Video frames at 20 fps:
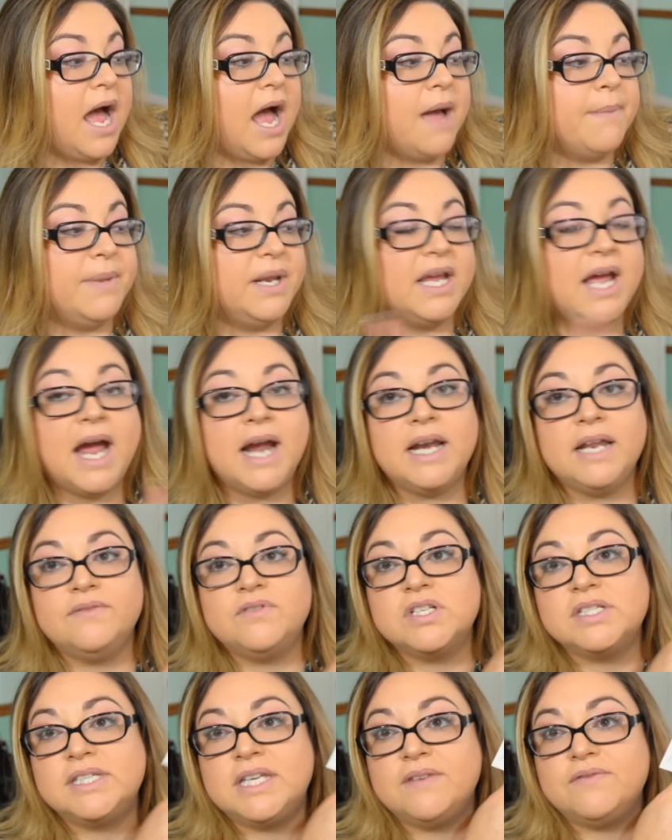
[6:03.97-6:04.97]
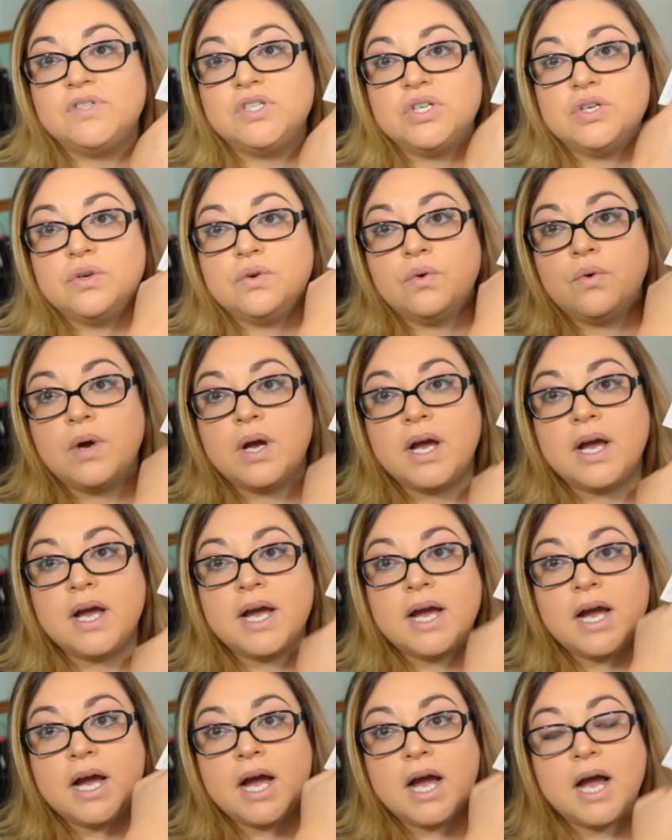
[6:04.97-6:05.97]
Um, it kind of just gives you
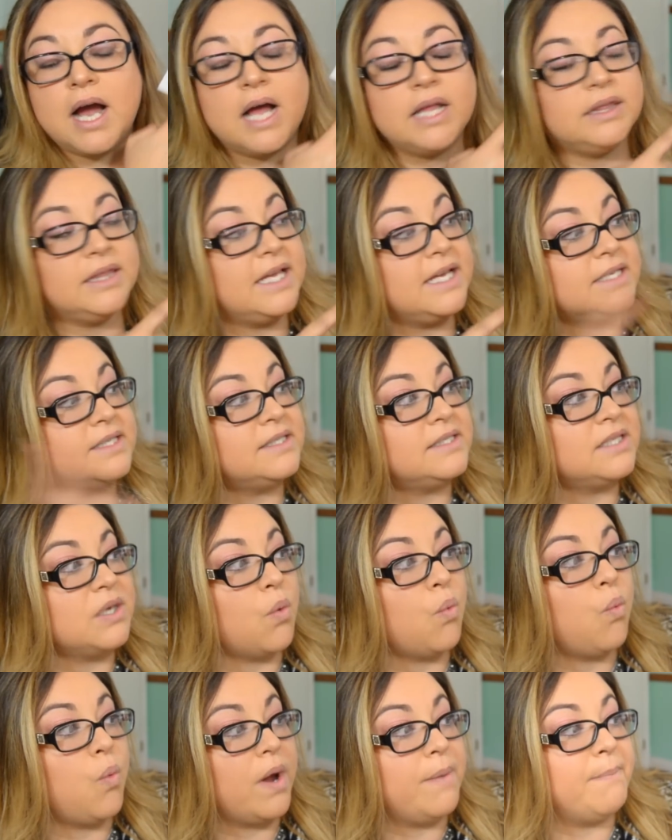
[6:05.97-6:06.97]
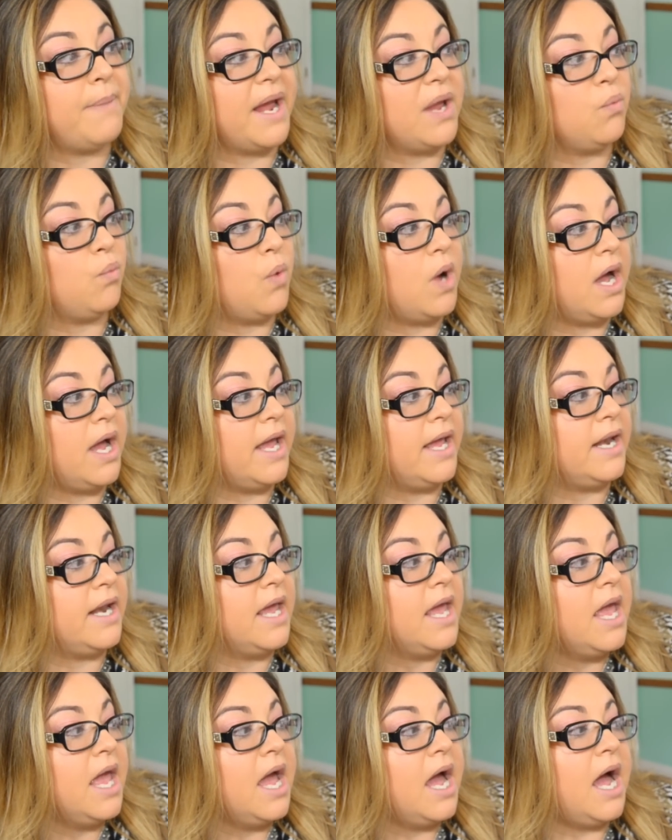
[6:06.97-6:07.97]
a list one by
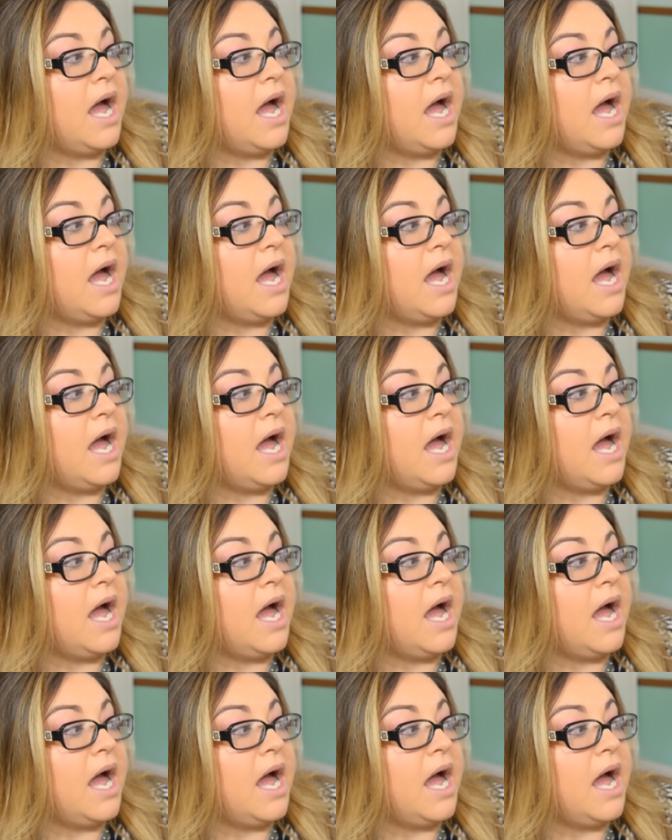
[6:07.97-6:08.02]
one.